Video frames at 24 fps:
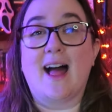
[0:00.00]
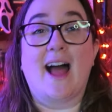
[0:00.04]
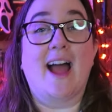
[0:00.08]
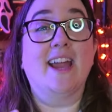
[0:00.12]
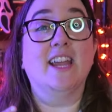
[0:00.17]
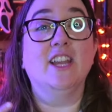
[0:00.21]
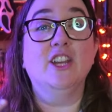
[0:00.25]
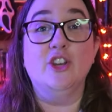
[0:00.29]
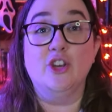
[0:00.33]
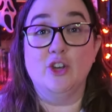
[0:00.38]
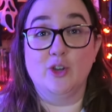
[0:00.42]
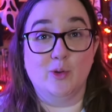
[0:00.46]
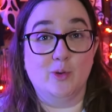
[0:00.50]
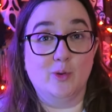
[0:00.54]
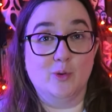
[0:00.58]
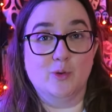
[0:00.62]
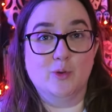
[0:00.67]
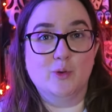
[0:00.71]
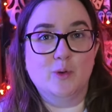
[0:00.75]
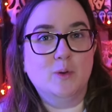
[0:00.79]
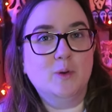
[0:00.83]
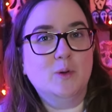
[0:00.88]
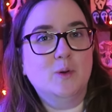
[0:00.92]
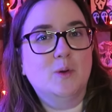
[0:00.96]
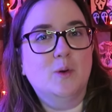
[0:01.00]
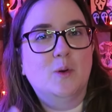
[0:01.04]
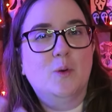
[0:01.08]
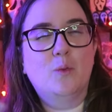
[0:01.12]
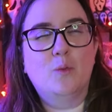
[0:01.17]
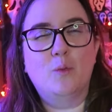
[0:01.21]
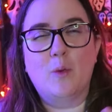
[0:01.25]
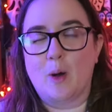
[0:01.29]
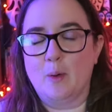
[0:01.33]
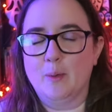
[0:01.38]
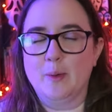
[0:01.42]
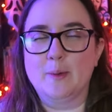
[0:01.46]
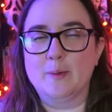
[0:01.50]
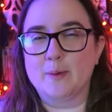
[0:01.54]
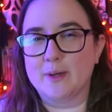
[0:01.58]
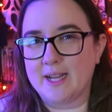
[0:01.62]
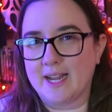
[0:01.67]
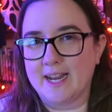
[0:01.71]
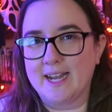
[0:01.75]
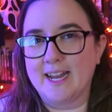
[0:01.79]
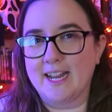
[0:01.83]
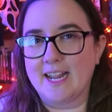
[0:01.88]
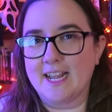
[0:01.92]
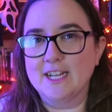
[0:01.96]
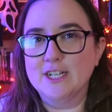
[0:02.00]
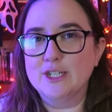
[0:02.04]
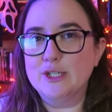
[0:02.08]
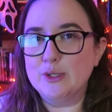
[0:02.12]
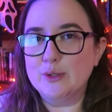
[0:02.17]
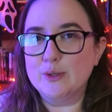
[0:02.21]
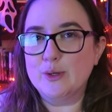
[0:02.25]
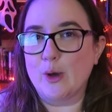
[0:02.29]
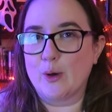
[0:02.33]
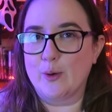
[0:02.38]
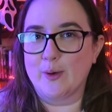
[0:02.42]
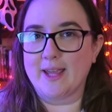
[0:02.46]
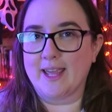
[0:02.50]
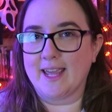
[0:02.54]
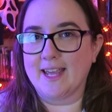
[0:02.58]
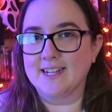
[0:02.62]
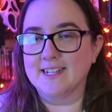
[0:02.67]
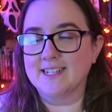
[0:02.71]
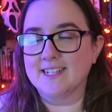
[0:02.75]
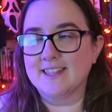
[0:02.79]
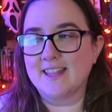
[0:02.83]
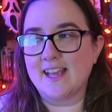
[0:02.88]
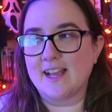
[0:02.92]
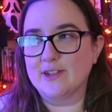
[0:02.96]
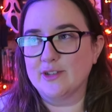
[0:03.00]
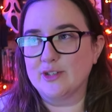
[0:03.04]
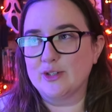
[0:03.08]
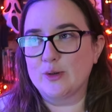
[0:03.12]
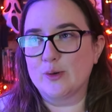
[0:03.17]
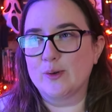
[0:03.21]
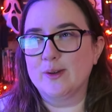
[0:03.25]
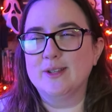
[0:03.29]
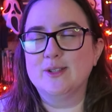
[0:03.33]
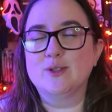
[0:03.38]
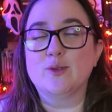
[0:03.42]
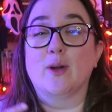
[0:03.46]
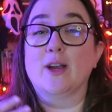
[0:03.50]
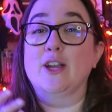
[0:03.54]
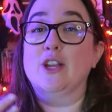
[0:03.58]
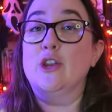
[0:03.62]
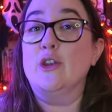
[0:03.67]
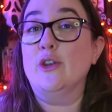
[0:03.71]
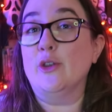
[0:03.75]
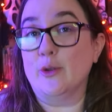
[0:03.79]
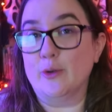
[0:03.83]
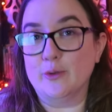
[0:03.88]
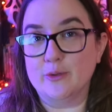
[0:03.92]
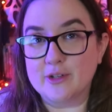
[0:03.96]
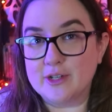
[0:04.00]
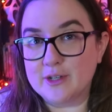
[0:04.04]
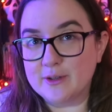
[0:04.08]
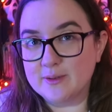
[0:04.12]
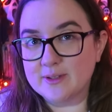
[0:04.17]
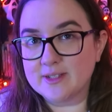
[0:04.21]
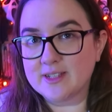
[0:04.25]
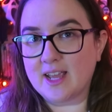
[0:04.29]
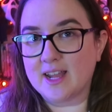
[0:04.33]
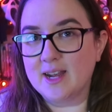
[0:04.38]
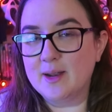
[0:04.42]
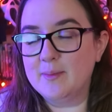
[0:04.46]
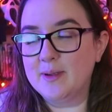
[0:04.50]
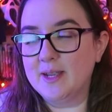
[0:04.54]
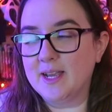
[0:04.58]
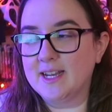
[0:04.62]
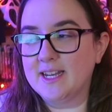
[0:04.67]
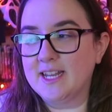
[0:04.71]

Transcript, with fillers: I knew what we were getting into going into that story, so I knew she was going to be